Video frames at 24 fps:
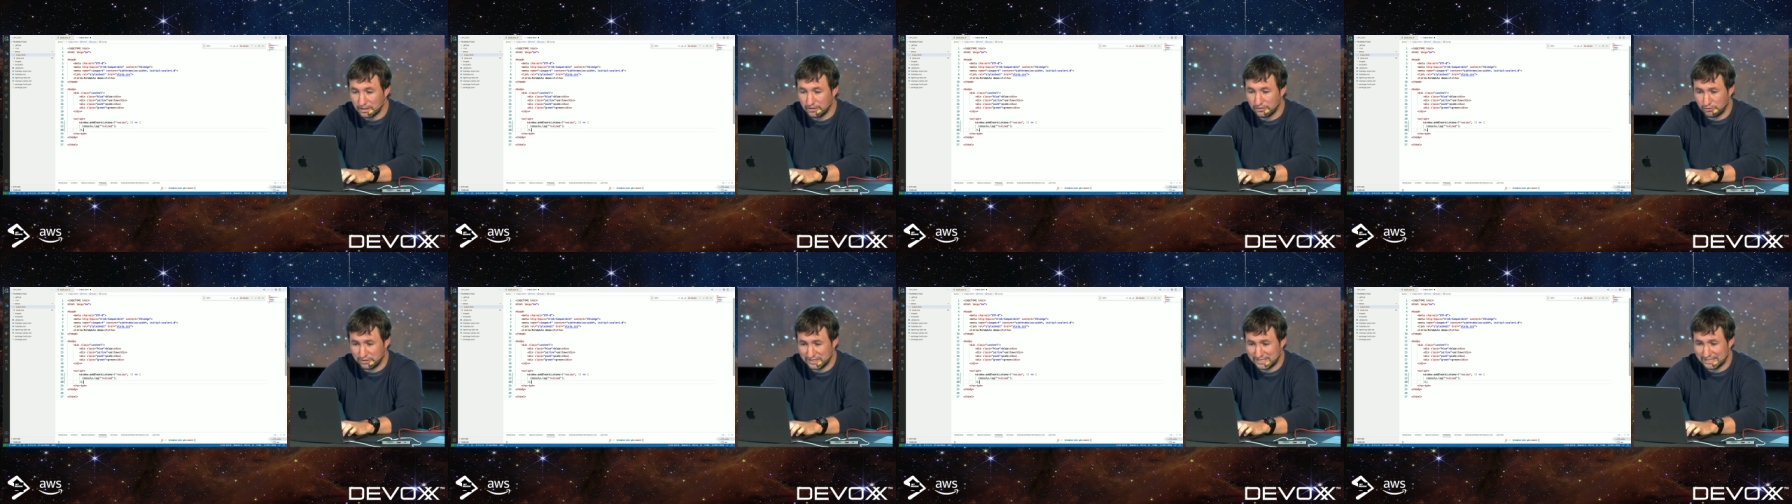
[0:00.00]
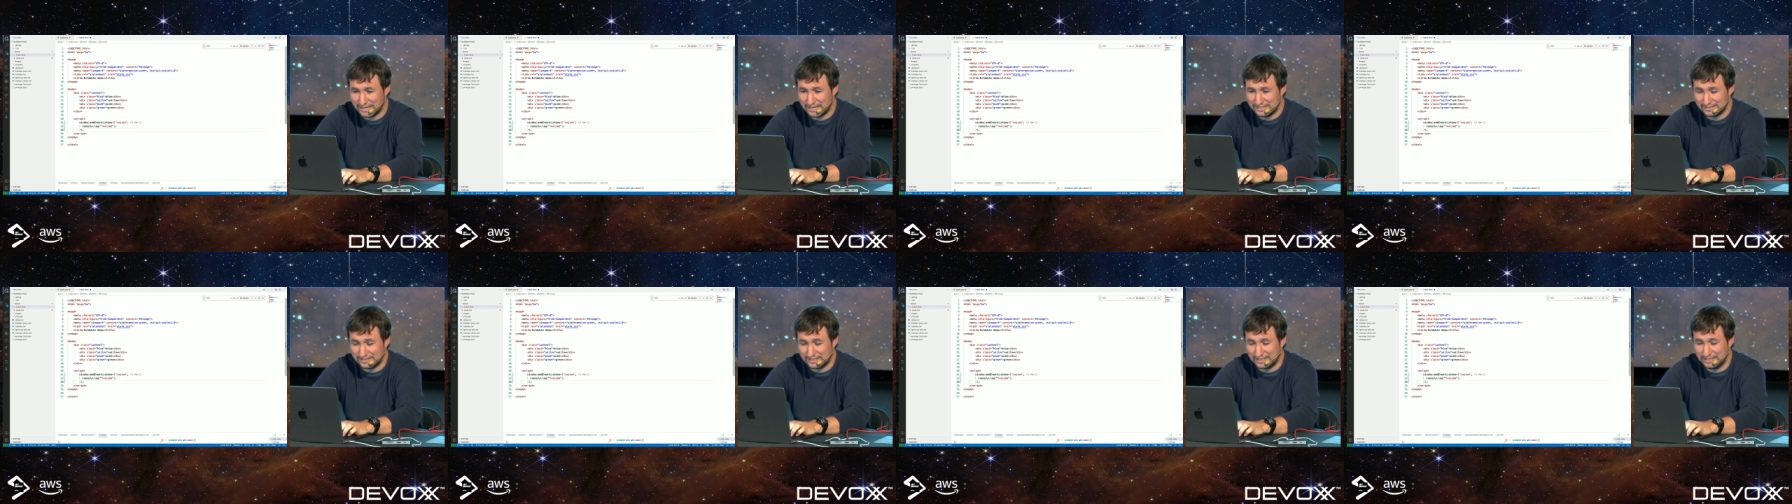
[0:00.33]
the
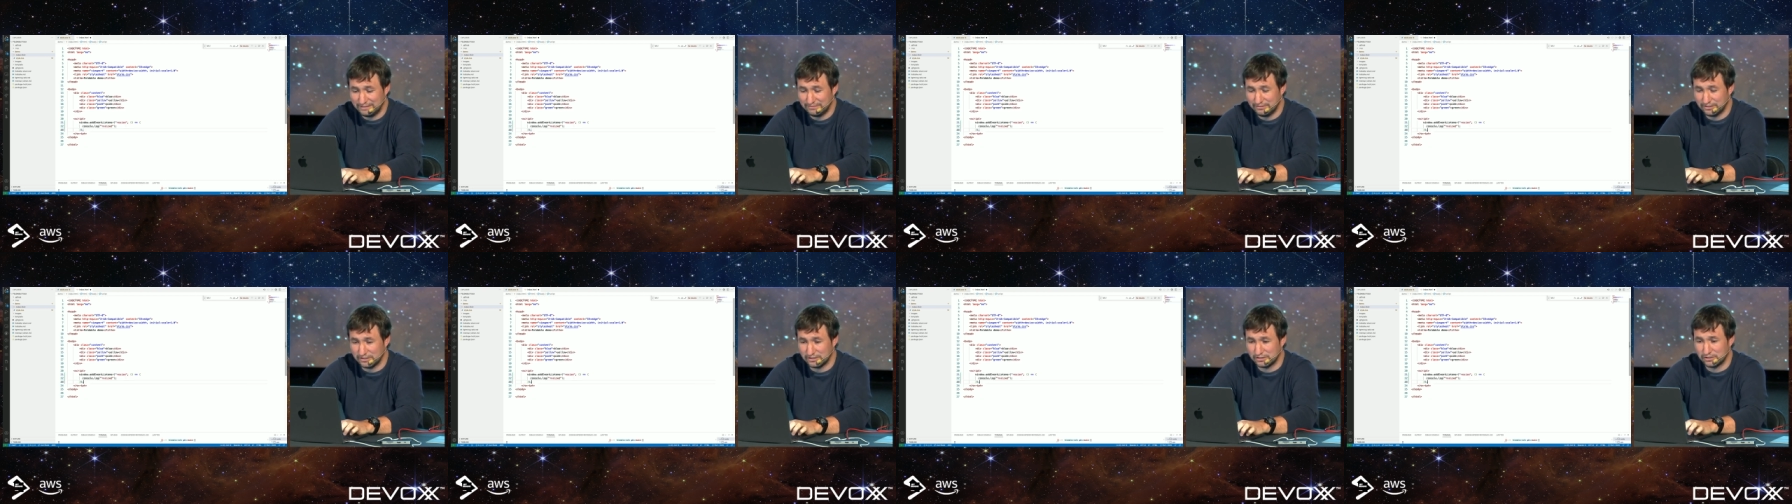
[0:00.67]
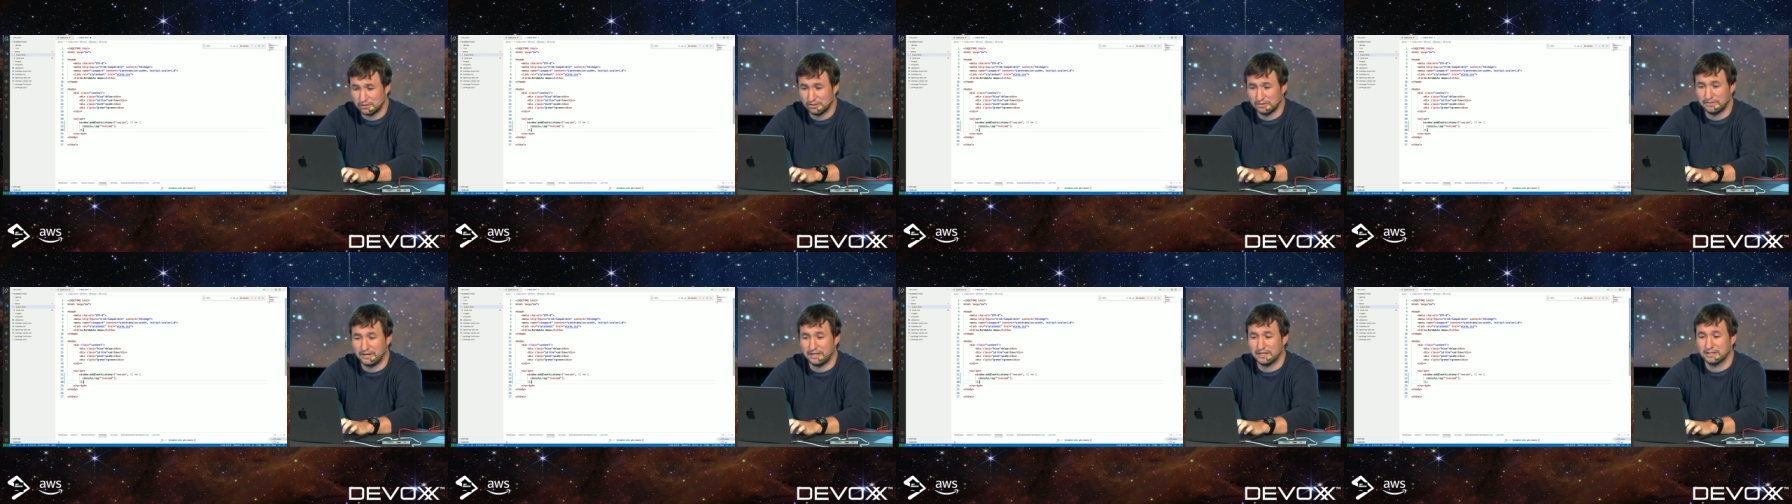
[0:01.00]
resize event.
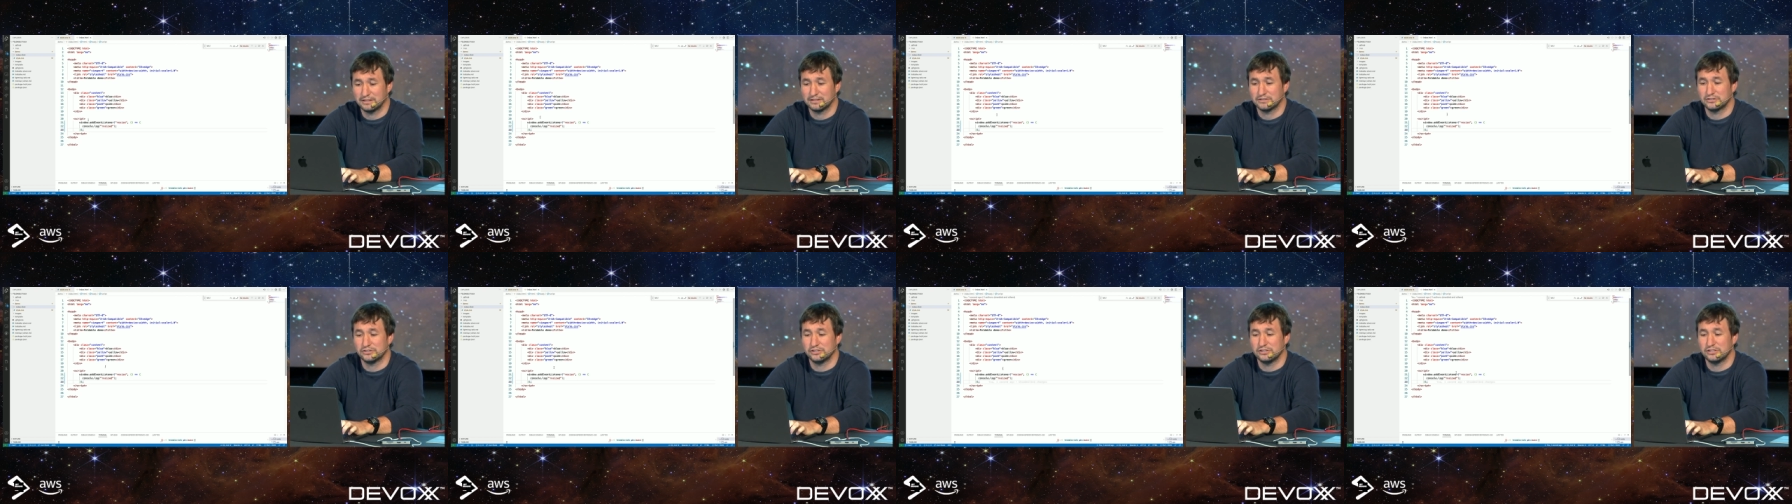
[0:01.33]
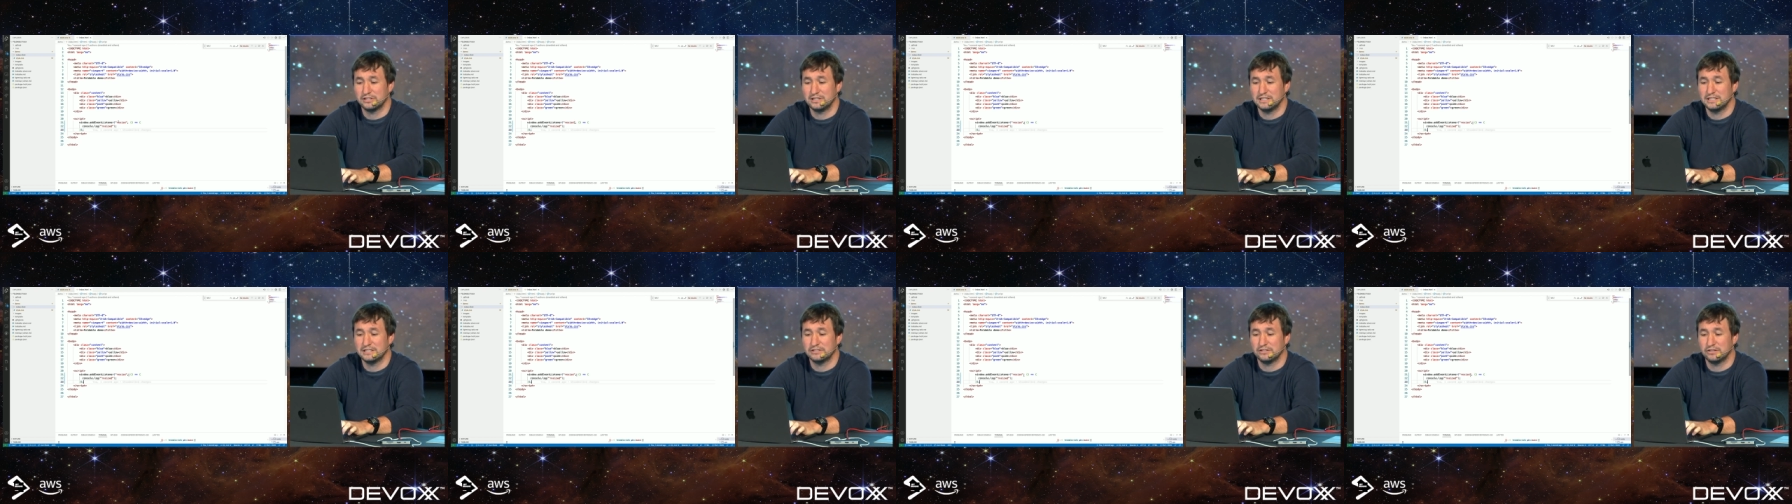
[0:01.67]
So if I
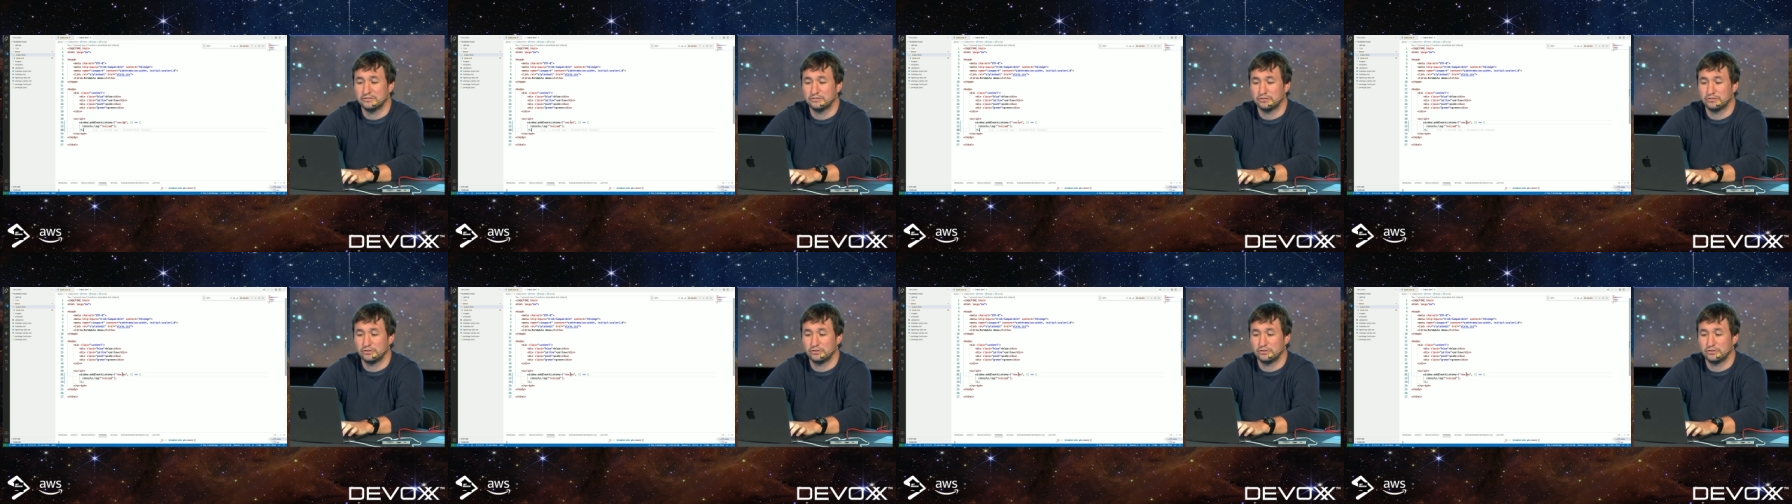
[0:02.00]
just listen